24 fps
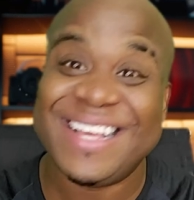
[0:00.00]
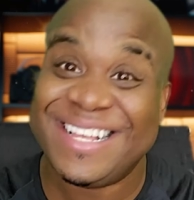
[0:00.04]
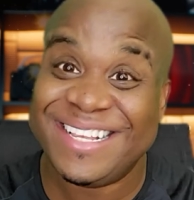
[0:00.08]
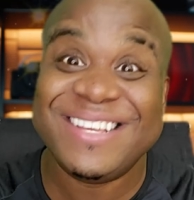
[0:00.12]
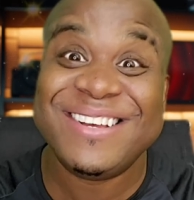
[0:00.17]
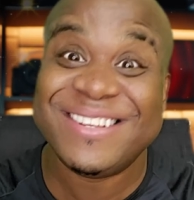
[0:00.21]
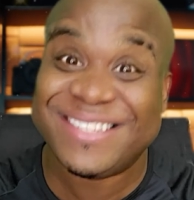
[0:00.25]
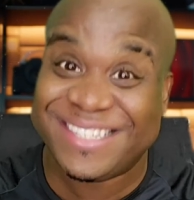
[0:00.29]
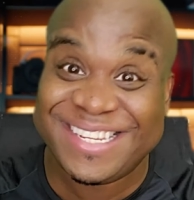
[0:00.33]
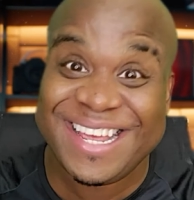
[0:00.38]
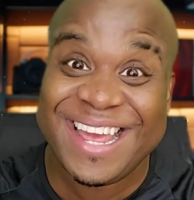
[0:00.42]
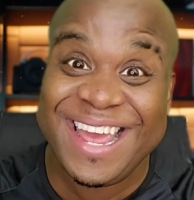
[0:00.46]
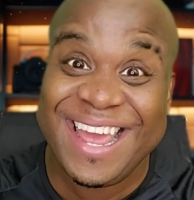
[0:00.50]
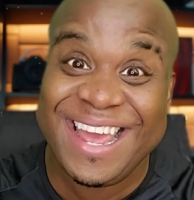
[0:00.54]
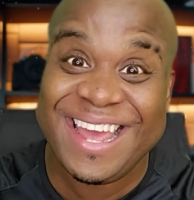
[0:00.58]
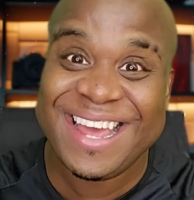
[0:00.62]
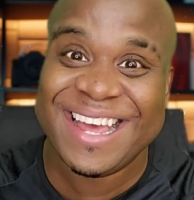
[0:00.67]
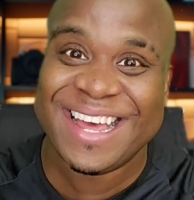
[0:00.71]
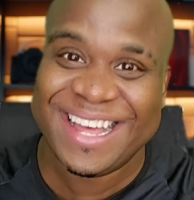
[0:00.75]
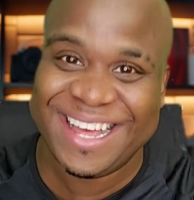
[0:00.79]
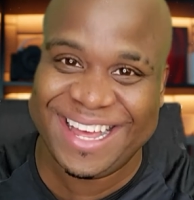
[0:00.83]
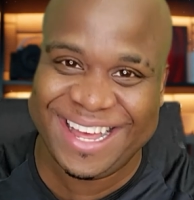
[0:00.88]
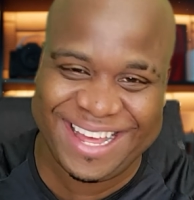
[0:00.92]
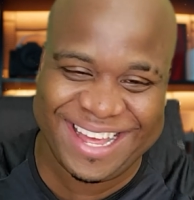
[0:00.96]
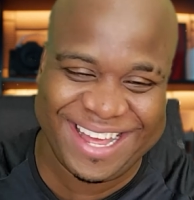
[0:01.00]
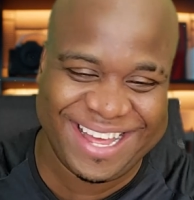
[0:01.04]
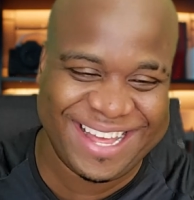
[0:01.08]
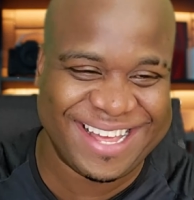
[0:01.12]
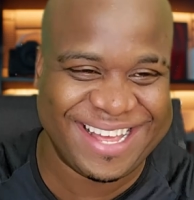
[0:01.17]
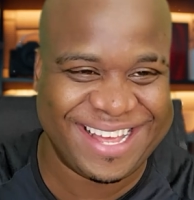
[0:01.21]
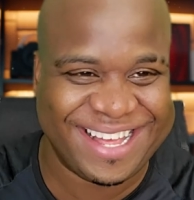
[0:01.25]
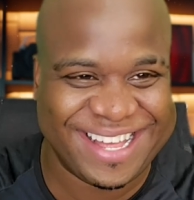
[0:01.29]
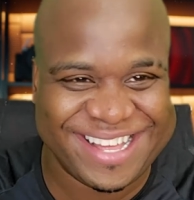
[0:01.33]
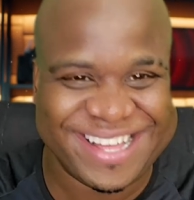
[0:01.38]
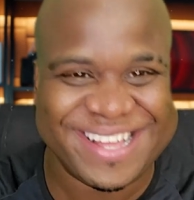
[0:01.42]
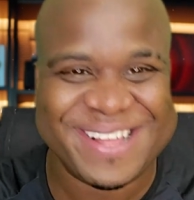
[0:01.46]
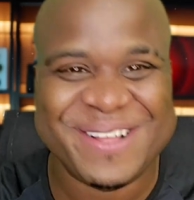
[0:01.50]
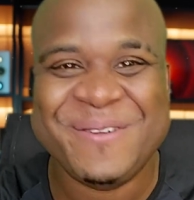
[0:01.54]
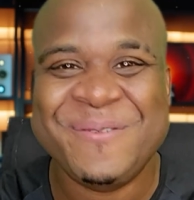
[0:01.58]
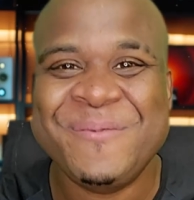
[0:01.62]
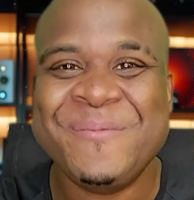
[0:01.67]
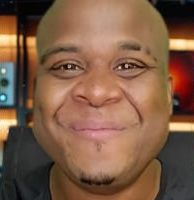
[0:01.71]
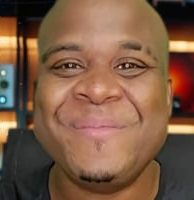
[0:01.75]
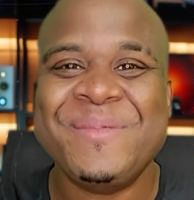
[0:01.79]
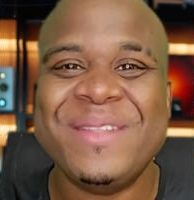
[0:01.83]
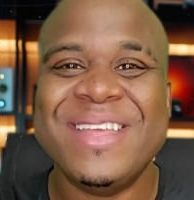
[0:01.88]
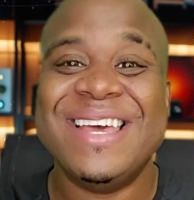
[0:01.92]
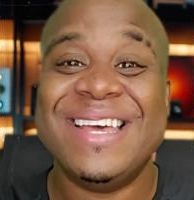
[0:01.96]
You see?
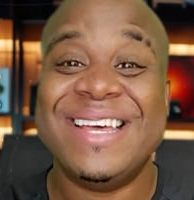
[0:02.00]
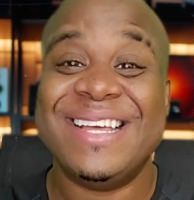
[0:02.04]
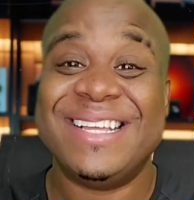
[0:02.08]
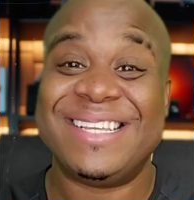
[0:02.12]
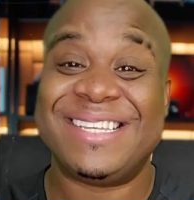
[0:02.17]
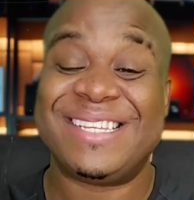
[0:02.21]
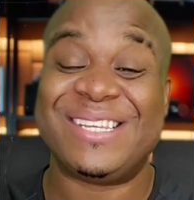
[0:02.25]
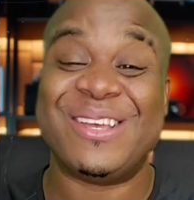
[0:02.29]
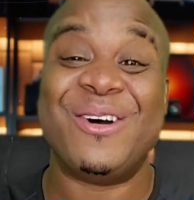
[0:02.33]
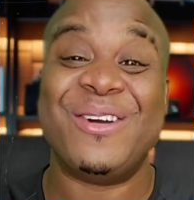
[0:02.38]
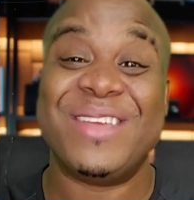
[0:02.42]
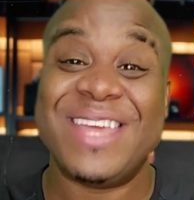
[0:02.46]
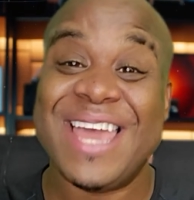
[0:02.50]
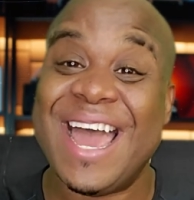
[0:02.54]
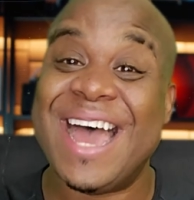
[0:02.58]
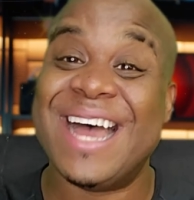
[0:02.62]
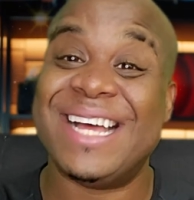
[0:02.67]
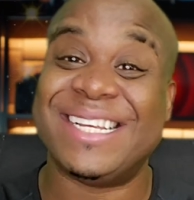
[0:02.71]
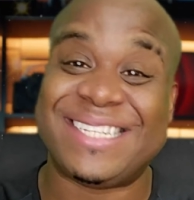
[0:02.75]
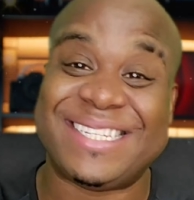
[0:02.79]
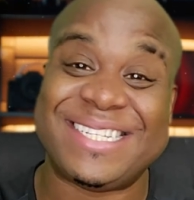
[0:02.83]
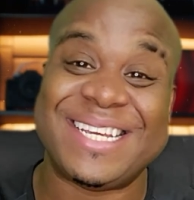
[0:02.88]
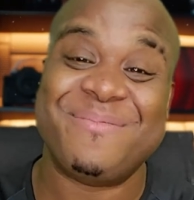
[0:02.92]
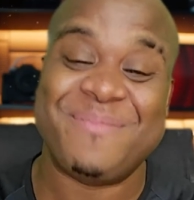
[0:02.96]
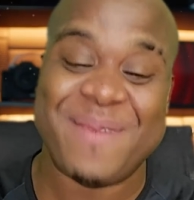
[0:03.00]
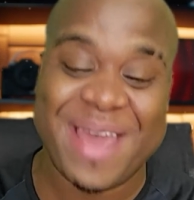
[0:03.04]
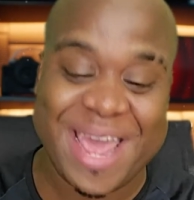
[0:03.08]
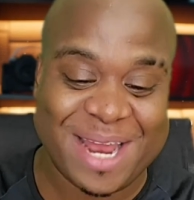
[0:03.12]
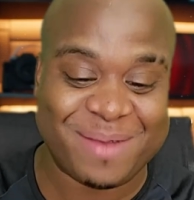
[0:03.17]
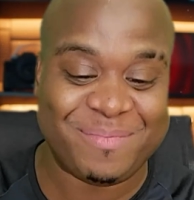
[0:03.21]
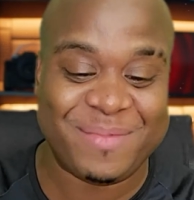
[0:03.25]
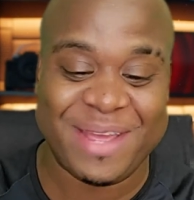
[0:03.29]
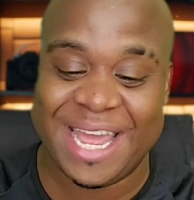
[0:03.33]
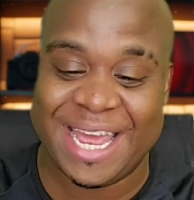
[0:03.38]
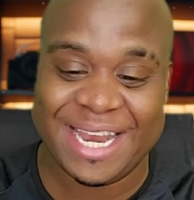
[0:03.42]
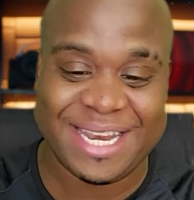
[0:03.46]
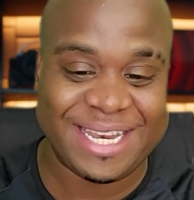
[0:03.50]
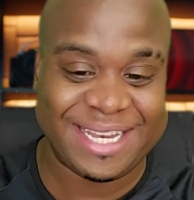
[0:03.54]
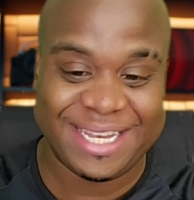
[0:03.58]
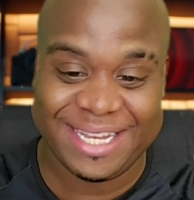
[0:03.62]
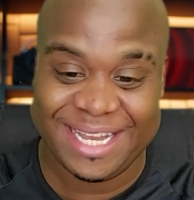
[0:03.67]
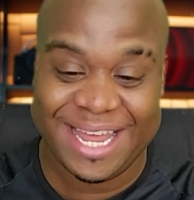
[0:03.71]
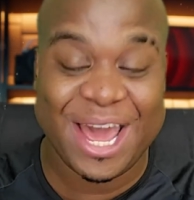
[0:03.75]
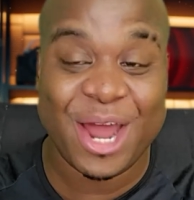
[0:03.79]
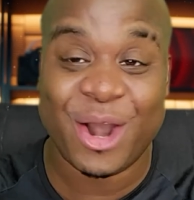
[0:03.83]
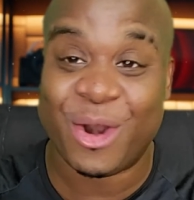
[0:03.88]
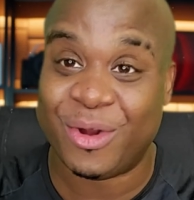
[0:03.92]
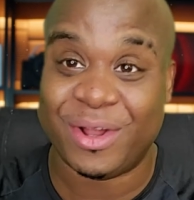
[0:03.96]
So yeah, she made me, and
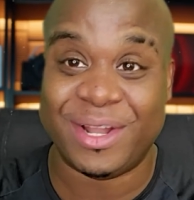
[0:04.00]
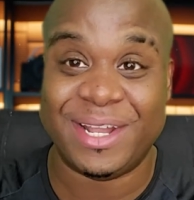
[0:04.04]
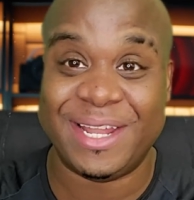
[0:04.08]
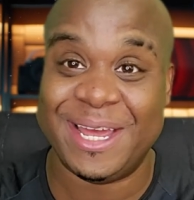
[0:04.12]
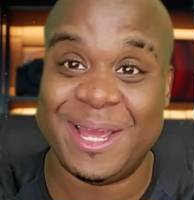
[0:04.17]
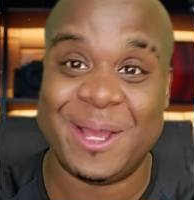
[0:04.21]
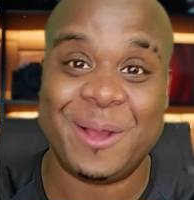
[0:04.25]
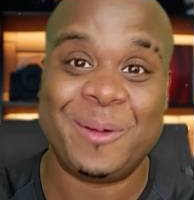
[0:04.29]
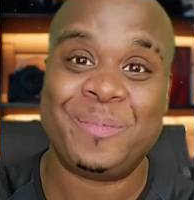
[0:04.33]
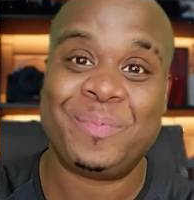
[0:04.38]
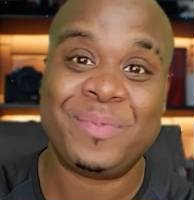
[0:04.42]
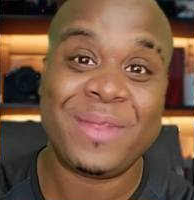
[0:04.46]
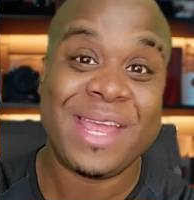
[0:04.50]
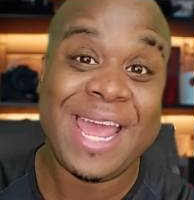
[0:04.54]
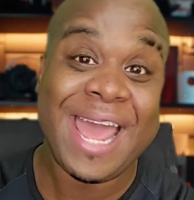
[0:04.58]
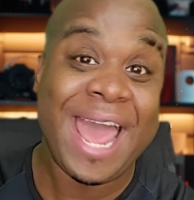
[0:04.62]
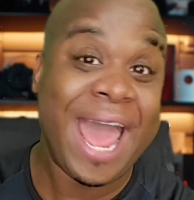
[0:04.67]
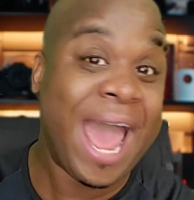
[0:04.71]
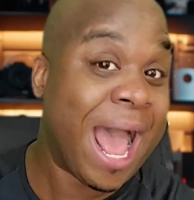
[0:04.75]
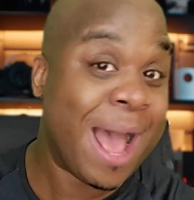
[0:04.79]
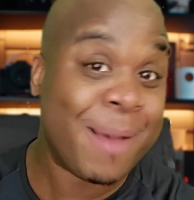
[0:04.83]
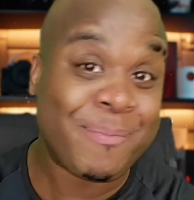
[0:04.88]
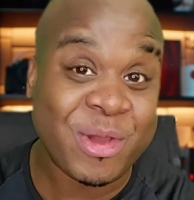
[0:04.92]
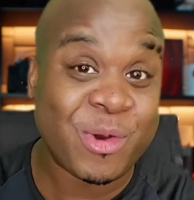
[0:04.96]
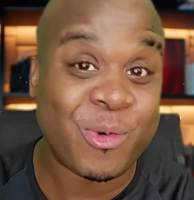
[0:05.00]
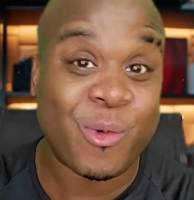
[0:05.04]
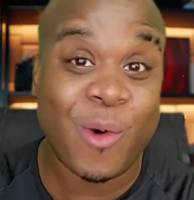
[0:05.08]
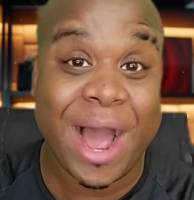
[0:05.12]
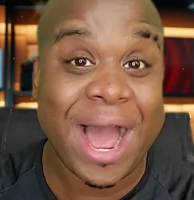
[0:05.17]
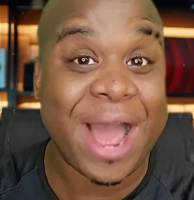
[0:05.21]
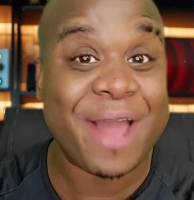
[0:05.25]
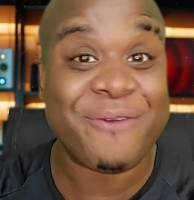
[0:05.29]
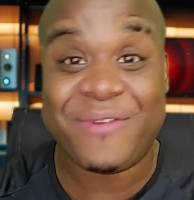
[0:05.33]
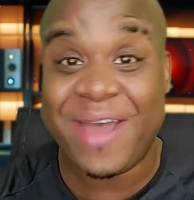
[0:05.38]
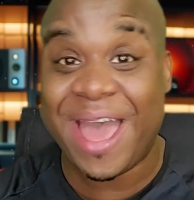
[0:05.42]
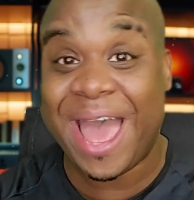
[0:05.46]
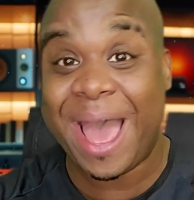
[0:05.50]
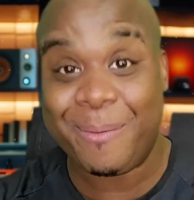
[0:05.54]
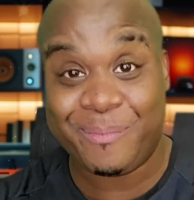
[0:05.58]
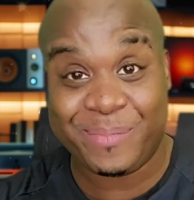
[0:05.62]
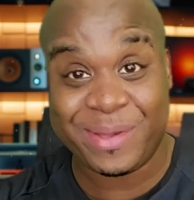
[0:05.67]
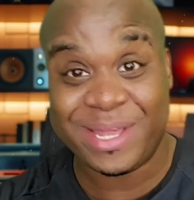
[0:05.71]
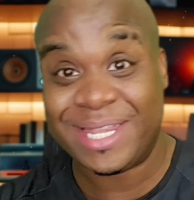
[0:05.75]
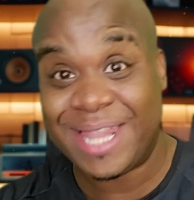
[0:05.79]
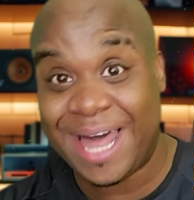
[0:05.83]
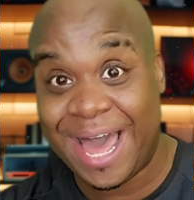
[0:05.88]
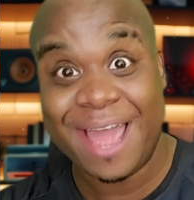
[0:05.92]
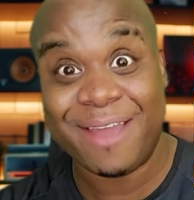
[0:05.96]
literally, happy wife,
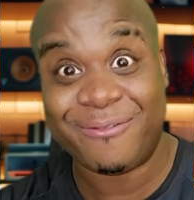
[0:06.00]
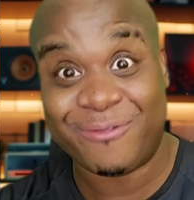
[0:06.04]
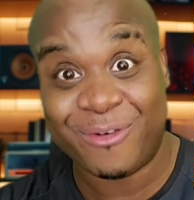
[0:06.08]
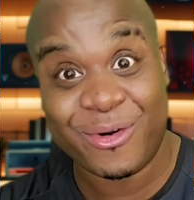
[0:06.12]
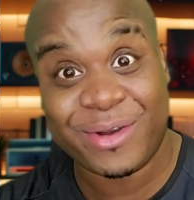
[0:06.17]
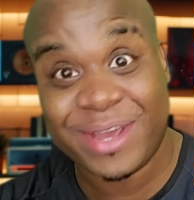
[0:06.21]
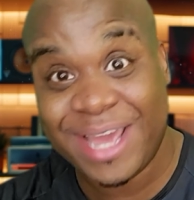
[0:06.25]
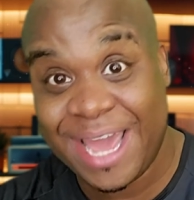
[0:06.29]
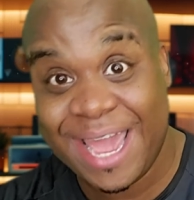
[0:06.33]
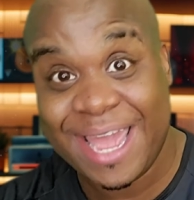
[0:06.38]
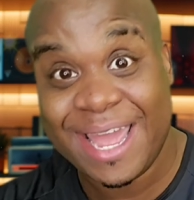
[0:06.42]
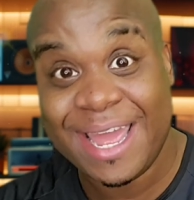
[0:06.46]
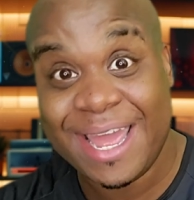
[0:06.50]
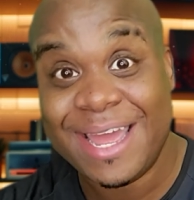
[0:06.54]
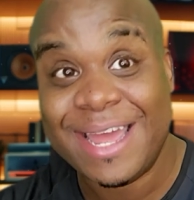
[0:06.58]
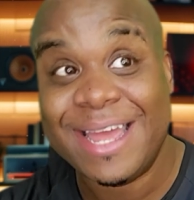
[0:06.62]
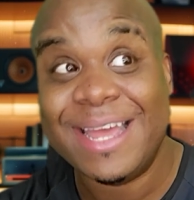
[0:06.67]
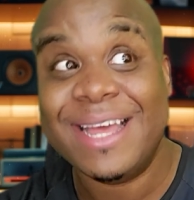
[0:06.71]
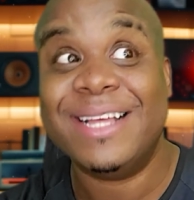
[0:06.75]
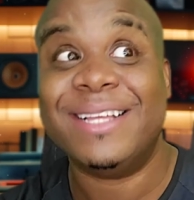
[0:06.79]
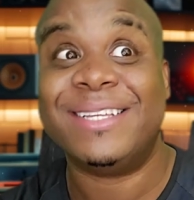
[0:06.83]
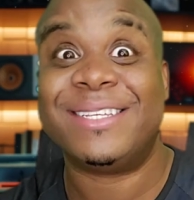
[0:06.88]
happy life, okay?